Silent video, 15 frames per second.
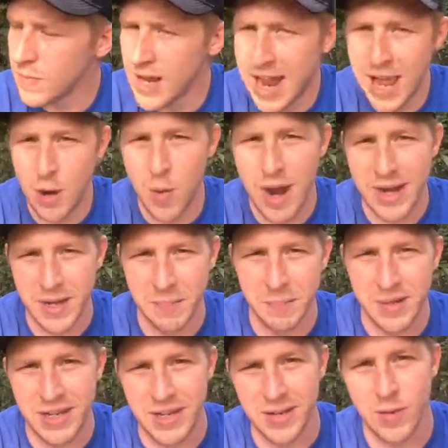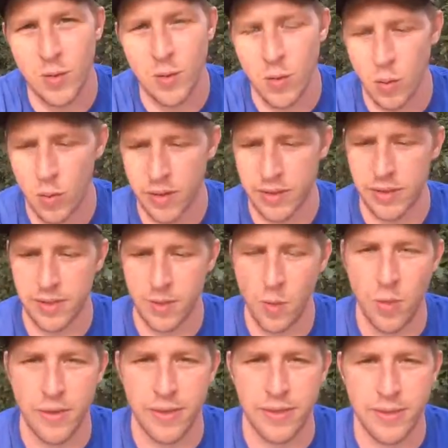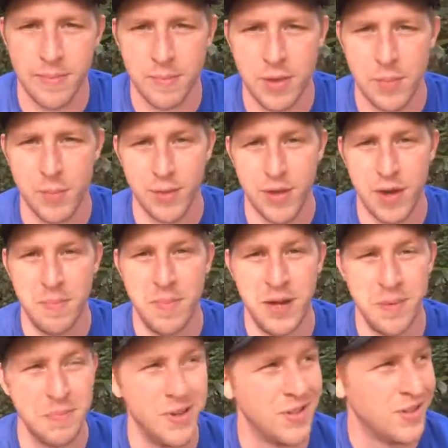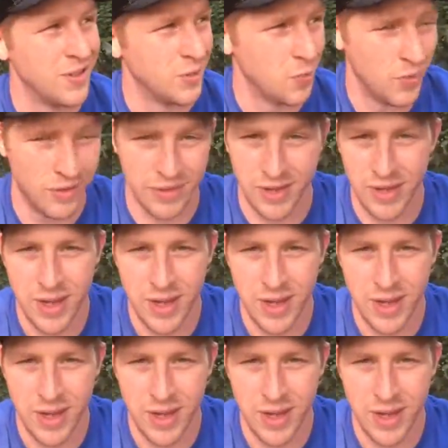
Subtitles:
How do I compete with people that have been in business with